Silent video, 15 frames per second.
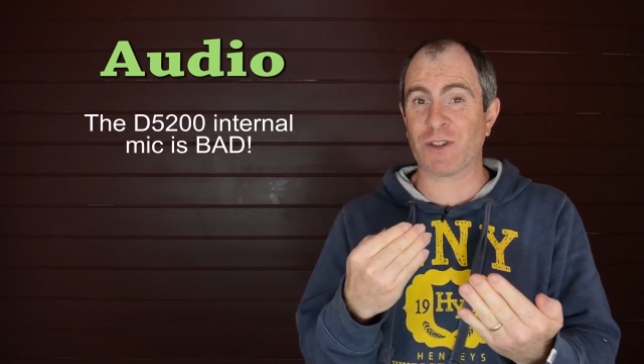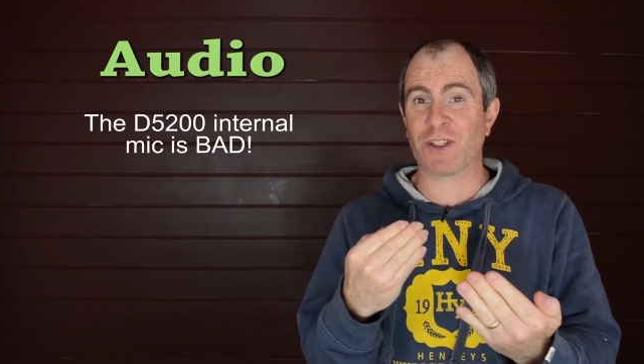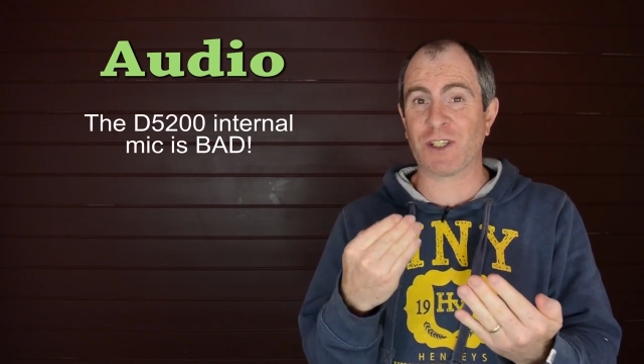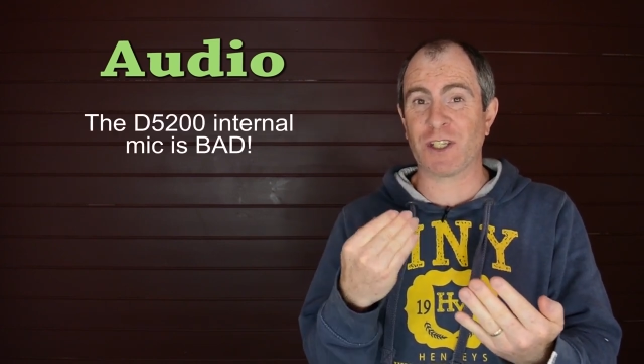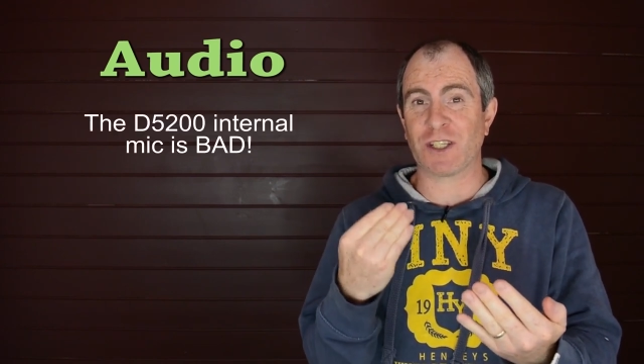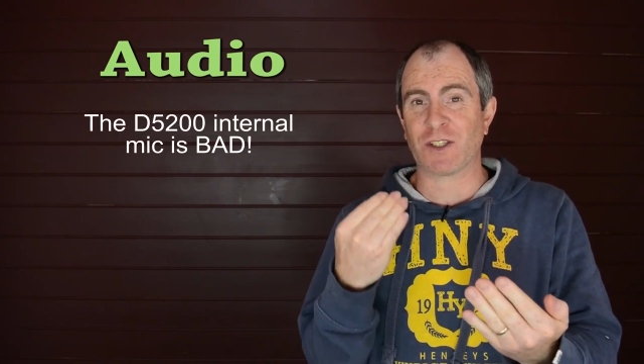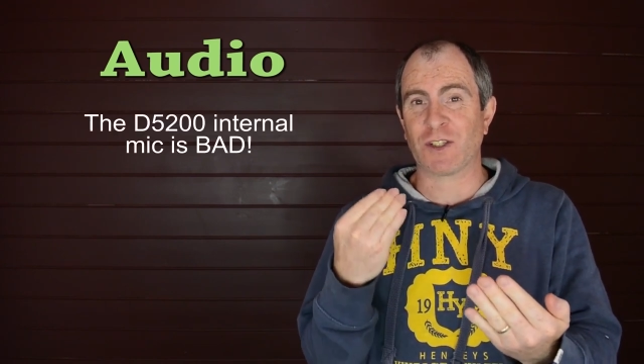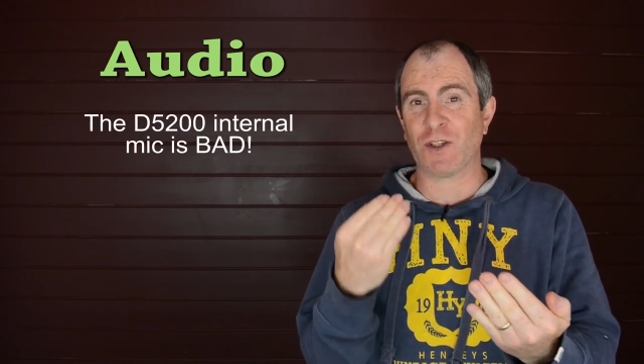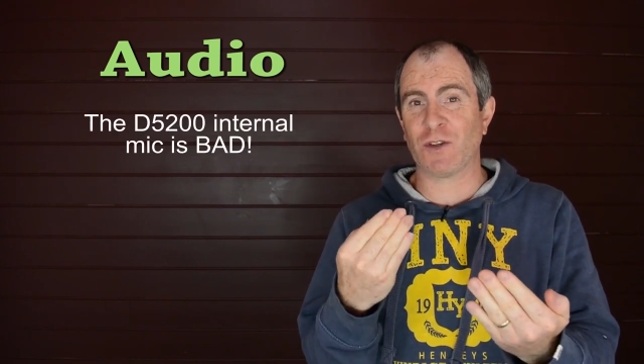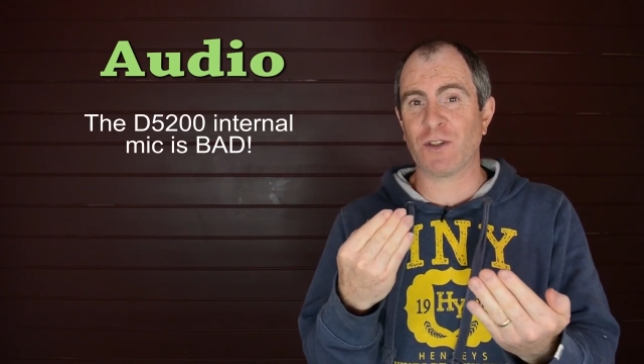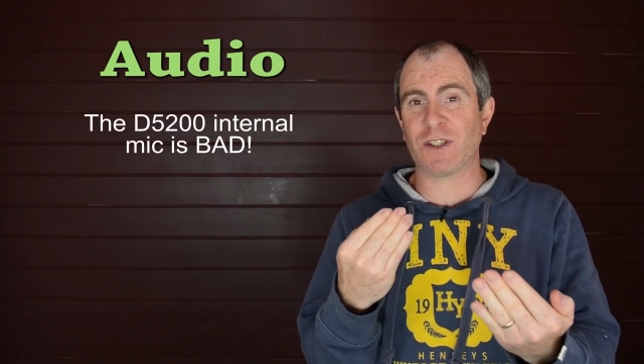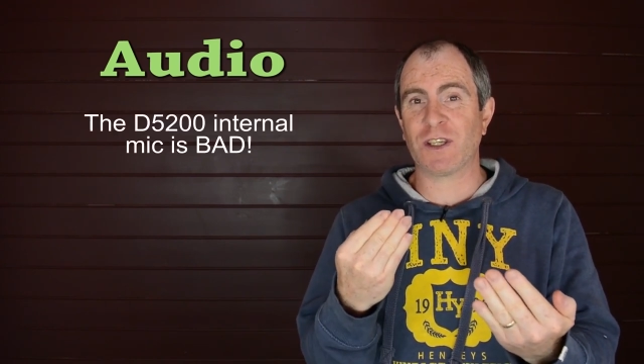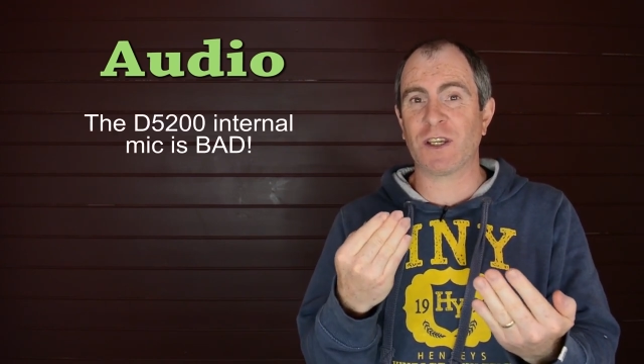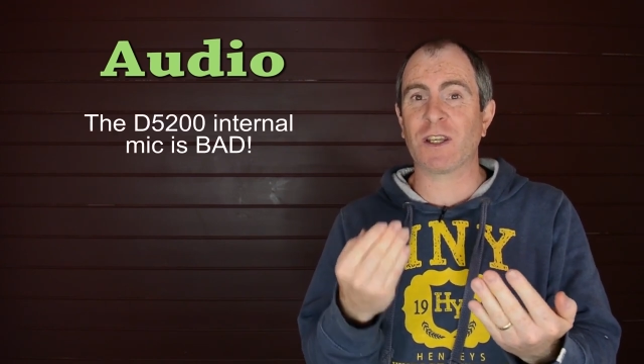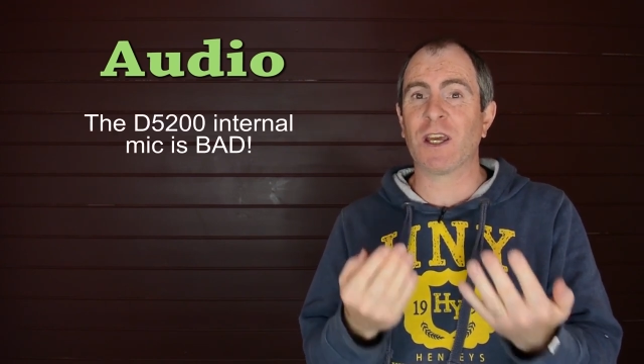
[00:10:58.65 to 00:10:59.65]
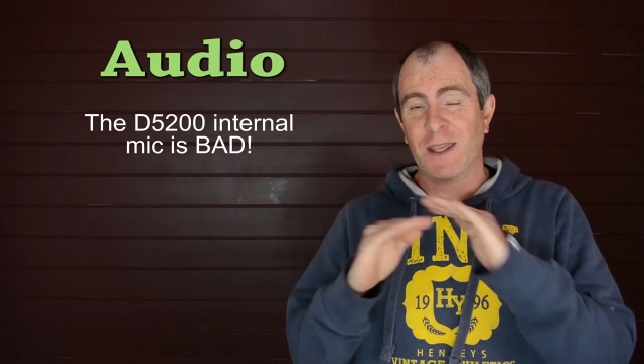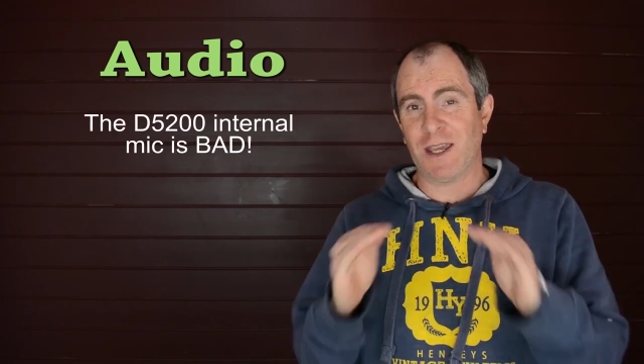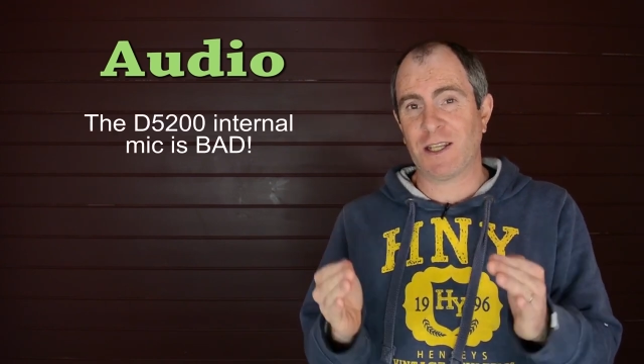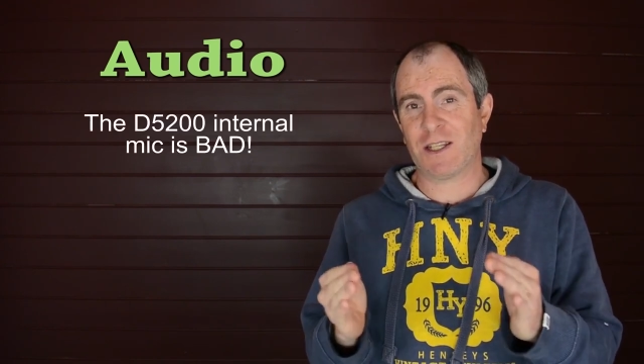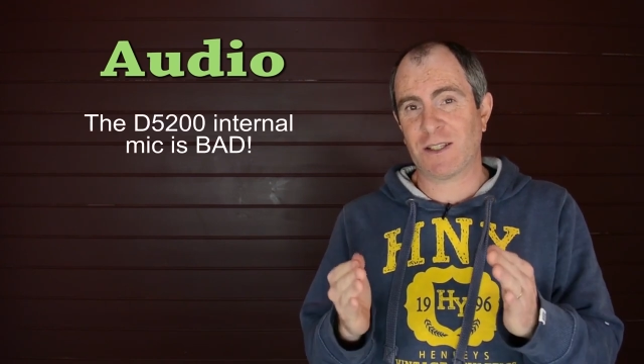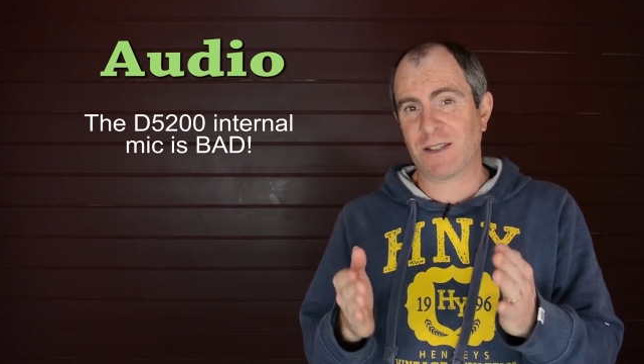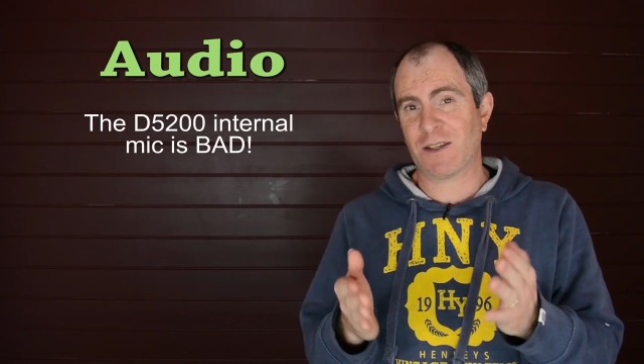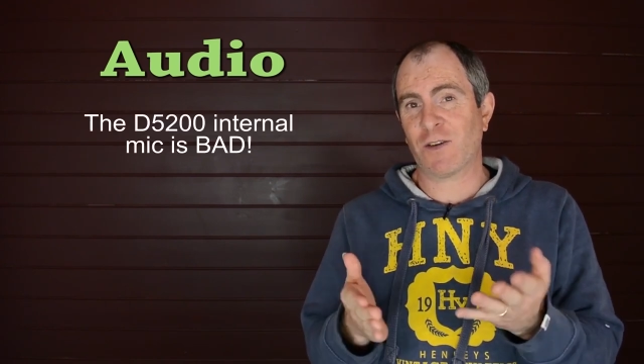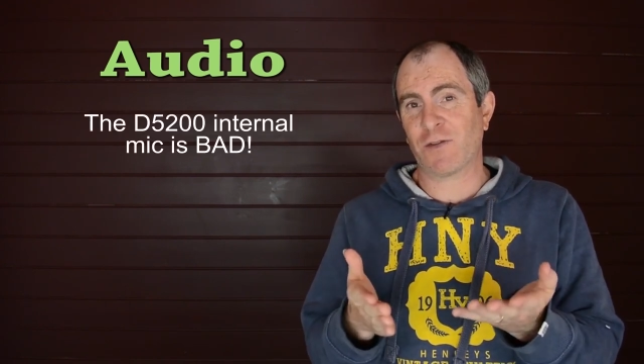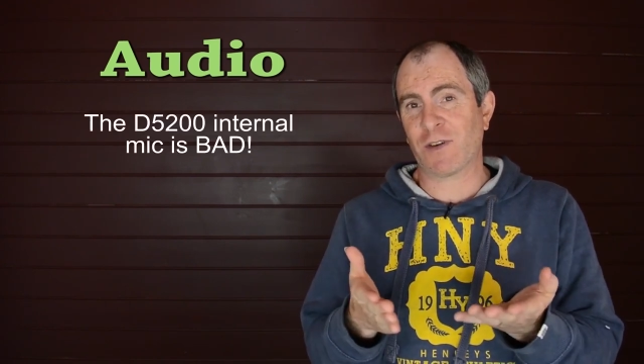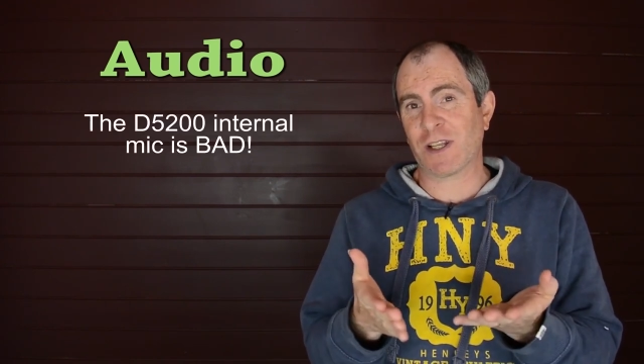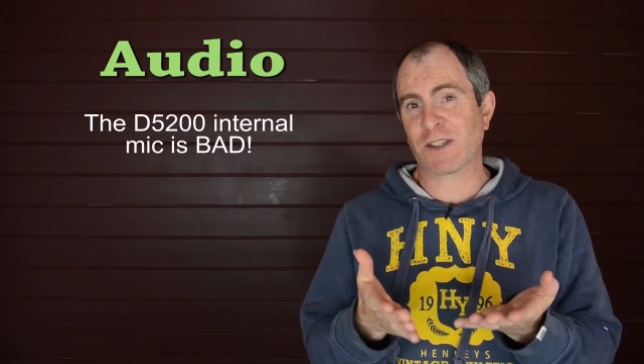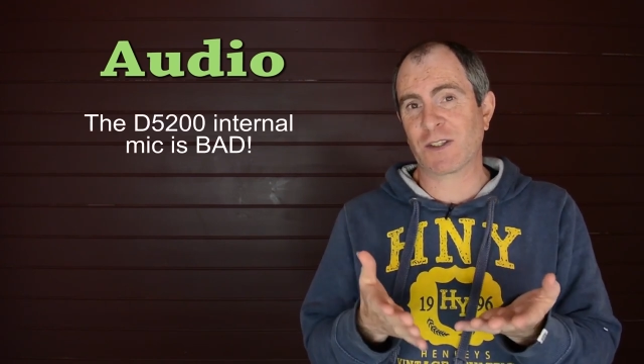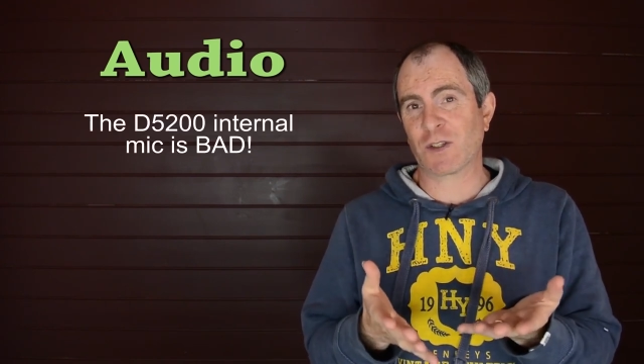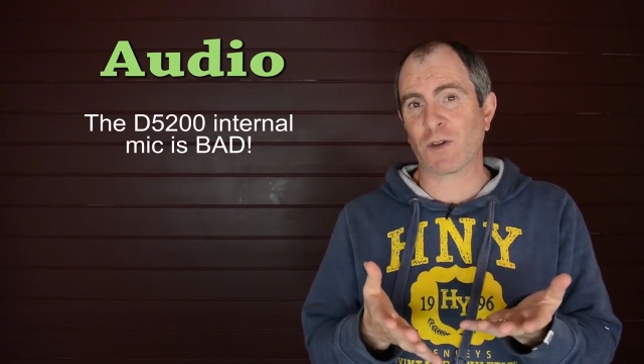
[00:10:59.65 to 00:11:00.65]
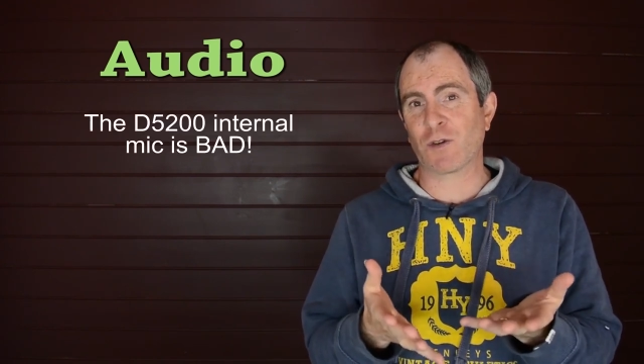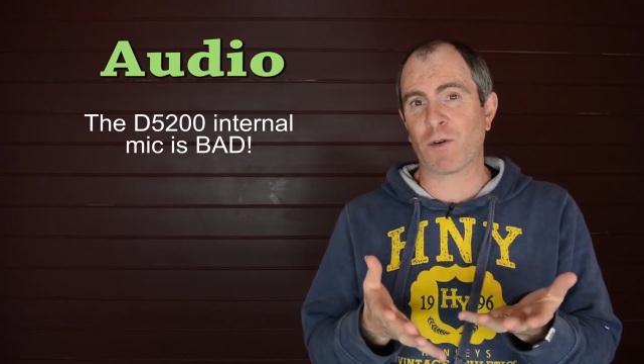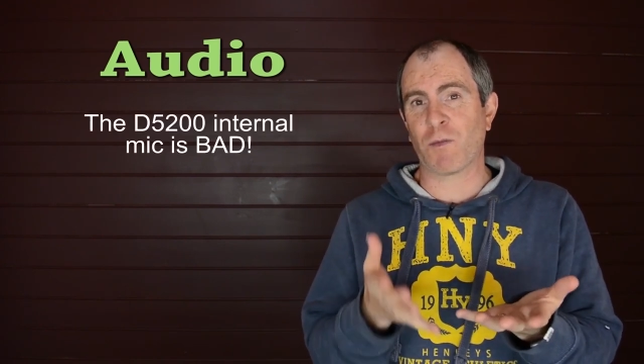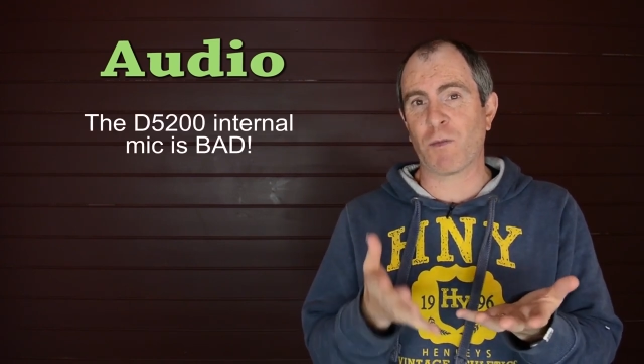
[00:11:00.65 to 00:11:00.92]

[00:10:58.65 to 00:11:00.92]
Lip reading: suggest using it. Get yourself an external